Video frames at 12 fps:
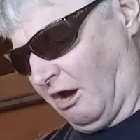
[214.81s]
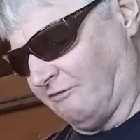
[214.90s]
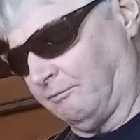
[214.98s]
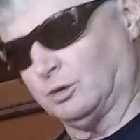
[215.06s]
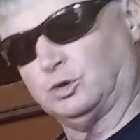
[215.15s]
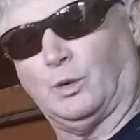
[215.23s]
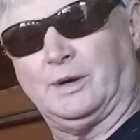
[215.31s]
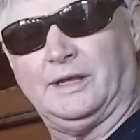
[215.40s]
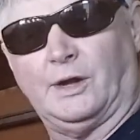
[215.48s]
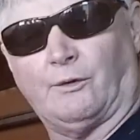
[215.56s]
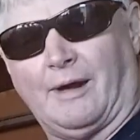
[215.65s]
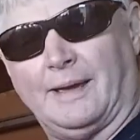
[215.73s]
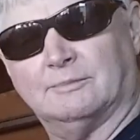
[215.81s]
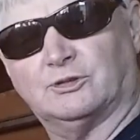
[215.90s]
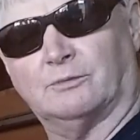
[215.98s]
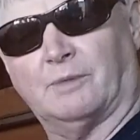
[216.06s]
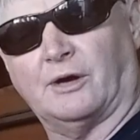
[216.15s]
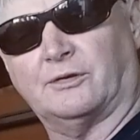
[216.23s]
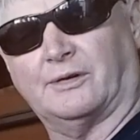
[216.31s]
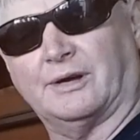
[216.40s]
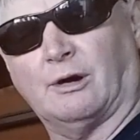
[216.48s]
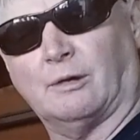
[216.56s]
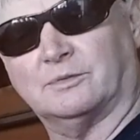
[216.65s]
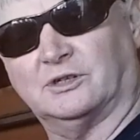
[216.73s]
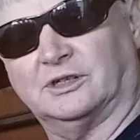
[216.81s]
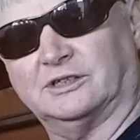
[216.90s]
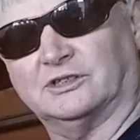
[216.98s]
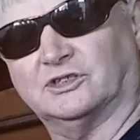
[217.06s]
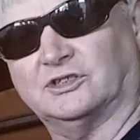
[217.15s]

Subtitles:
I've put 20 grams of Moteri hops in at the